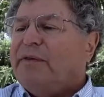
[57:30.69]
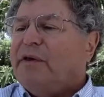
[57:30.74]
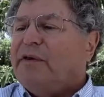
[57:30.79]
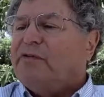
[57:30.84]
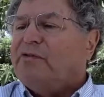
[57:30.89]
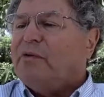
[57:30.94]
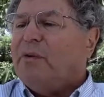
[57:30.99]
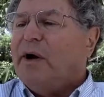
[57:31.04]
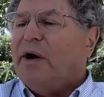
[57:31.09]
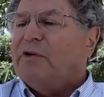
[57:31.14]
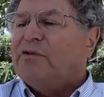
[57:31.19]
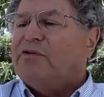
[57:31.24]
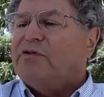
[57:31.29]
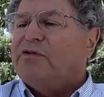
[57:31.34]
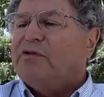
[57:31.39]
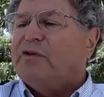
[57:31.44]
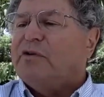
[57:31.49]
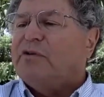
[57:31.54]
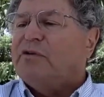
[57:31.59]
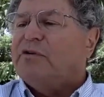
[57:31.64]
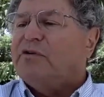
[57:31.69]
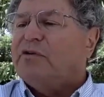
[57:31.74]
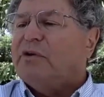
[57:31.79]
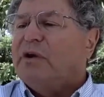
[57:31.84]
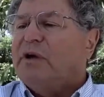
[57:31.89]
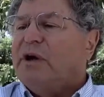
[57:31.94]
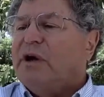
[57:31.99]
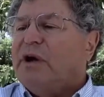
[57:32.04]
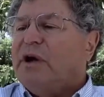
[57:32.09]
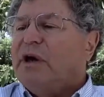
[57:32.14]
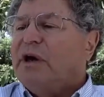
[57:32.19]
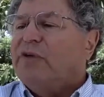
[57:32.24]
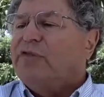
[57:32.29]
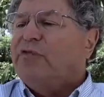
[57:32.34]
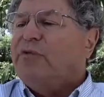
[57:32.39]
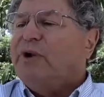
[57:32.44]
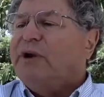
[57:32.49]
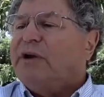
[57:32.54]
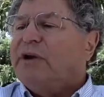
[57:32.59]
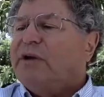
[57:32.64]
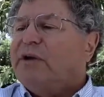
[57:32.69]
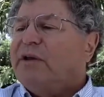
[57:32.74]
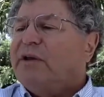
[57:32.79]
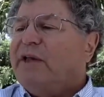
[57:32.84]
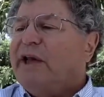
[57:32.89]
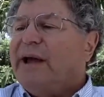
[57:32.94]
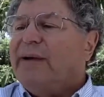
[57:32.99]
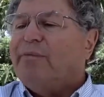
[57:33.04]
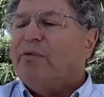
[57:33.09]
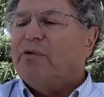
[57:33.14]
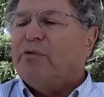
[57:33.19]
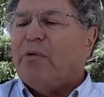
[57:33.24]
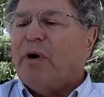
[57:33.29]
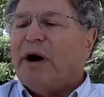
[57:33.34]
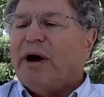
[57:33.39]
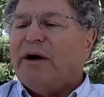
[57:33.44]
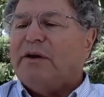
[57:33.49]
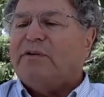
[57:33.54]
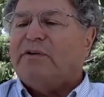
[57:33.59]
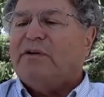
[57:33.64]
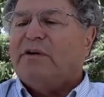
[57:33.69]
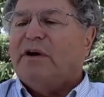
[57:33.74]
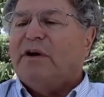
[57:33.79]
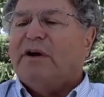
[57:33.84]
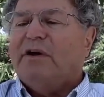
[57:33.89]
these questions if we can claim the right